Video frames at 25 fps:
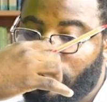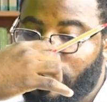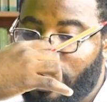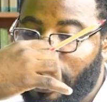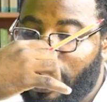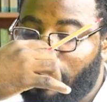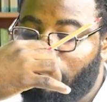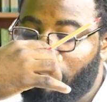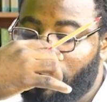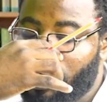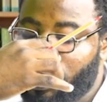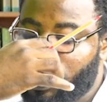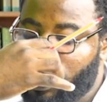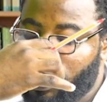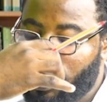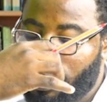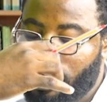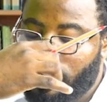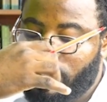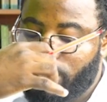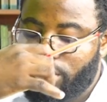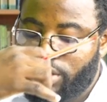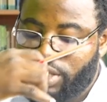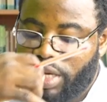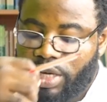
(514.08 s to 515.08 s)
the Gabe.
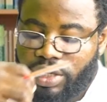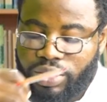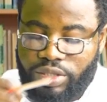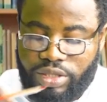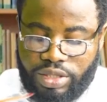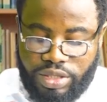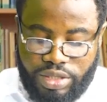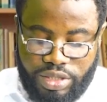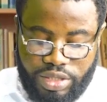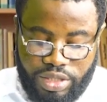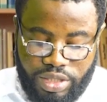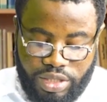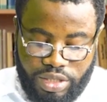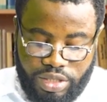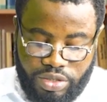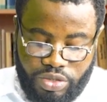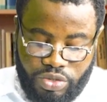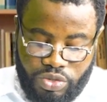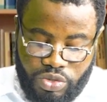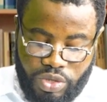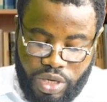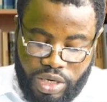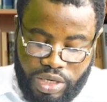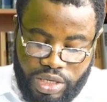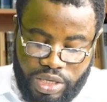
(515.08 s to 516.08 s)
It's
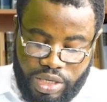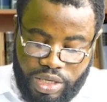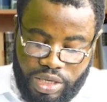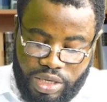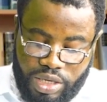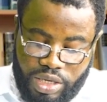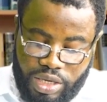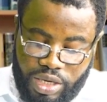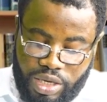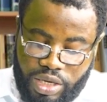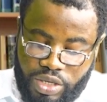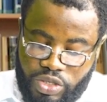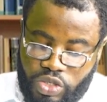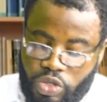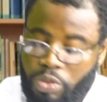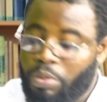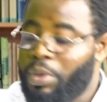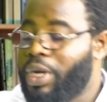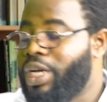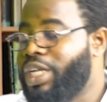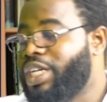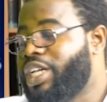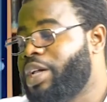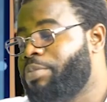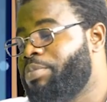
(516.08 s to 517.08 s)
usually a
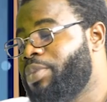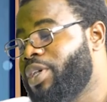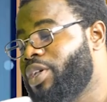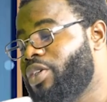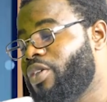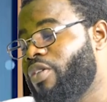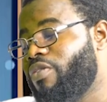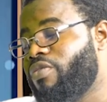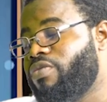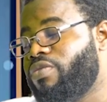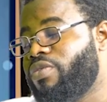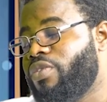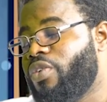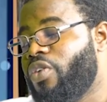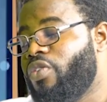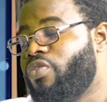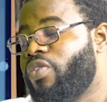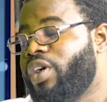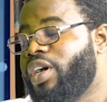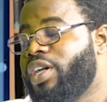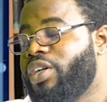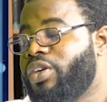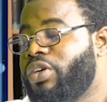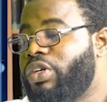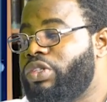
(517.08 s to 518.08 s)
Somalic epic of
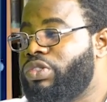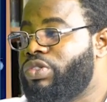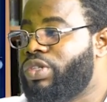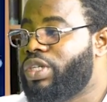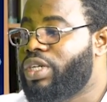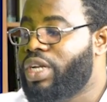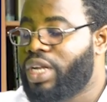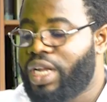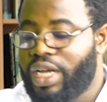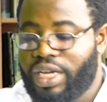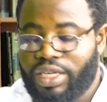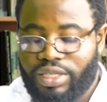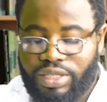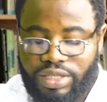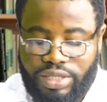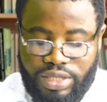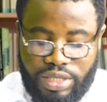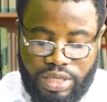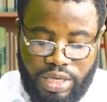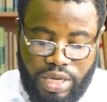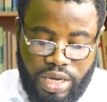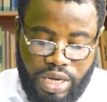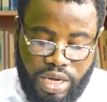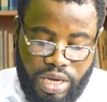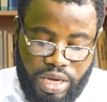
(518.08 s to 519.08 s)
over 100
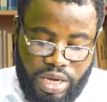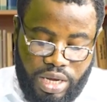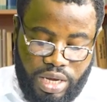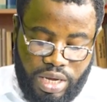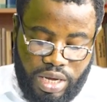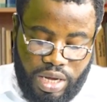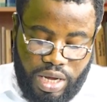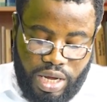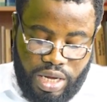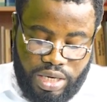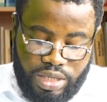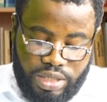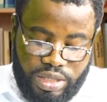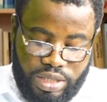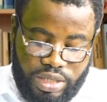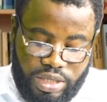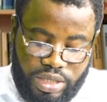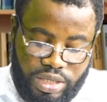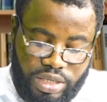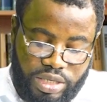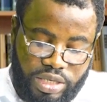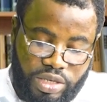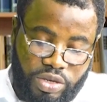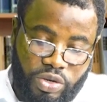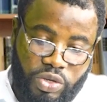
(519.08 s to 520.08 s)
lines. And
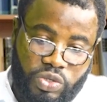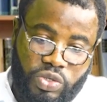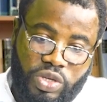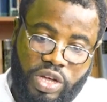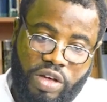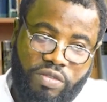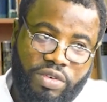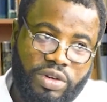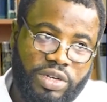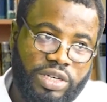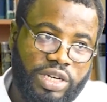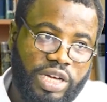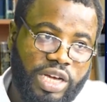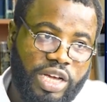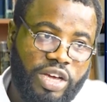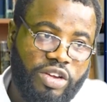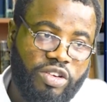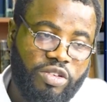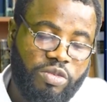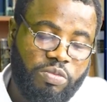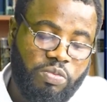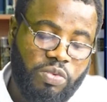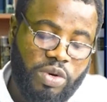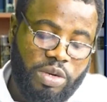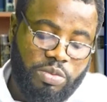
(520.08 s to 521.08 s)
they also have another
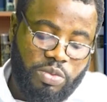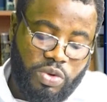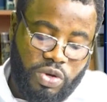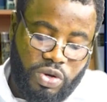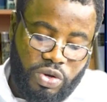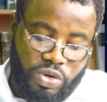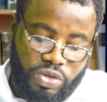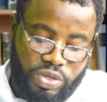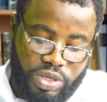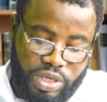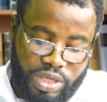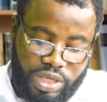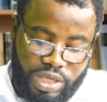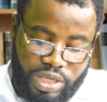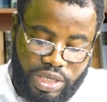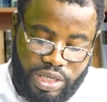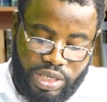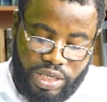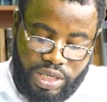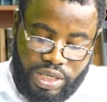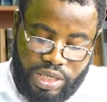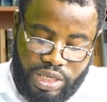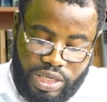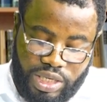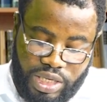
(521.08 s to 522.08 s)
kind of poem called
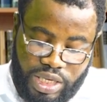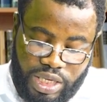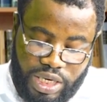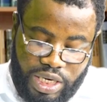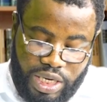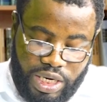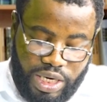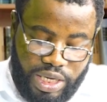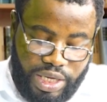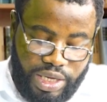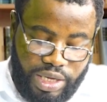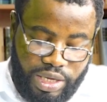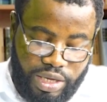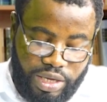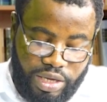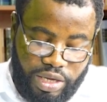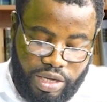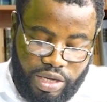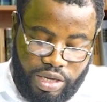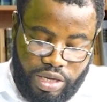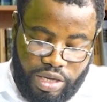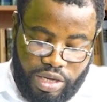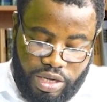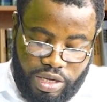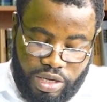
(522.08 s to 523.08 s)
Ginili,
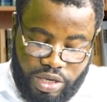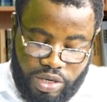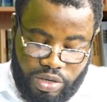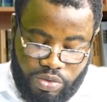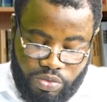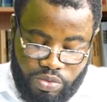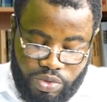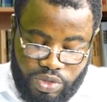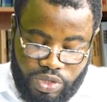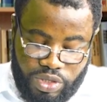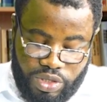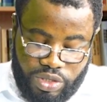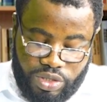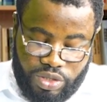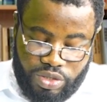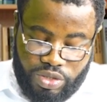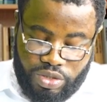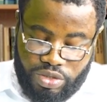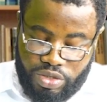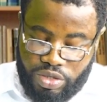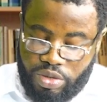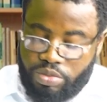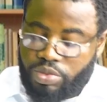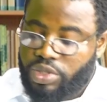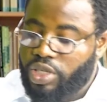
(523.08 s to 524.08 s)
which is
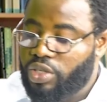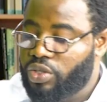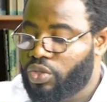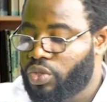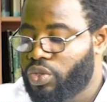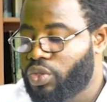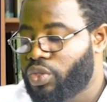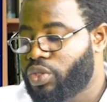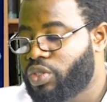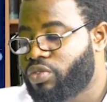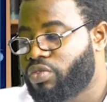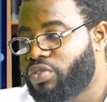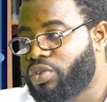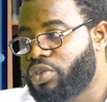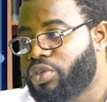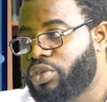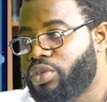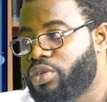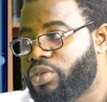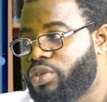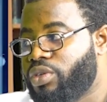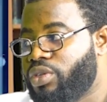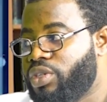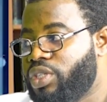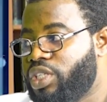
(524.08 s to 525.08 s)
sometimes used
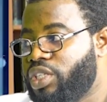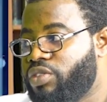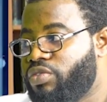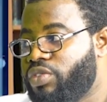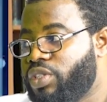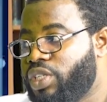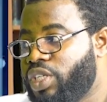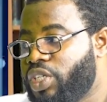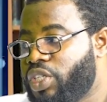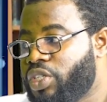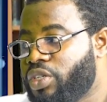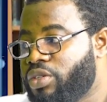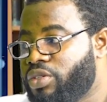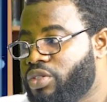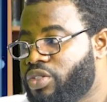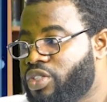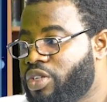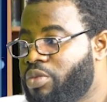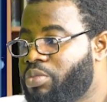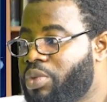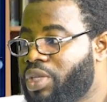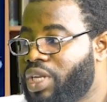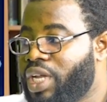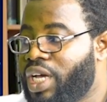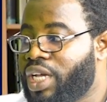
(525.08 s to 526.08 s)
for divination,
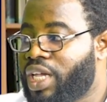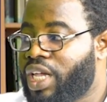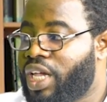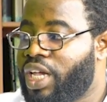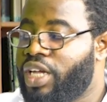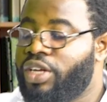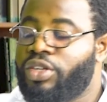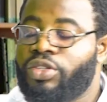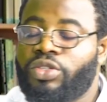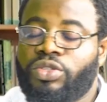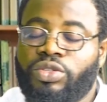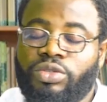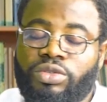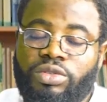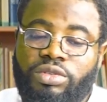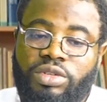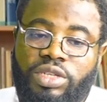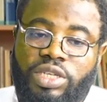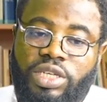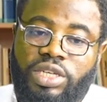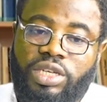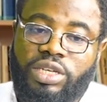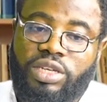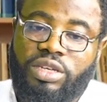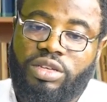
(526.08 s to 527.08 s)
something akin to
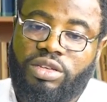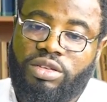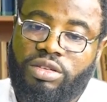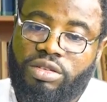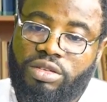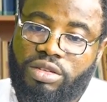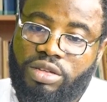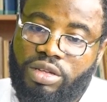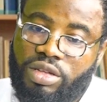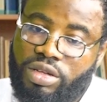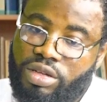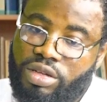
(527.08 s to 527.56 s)
the,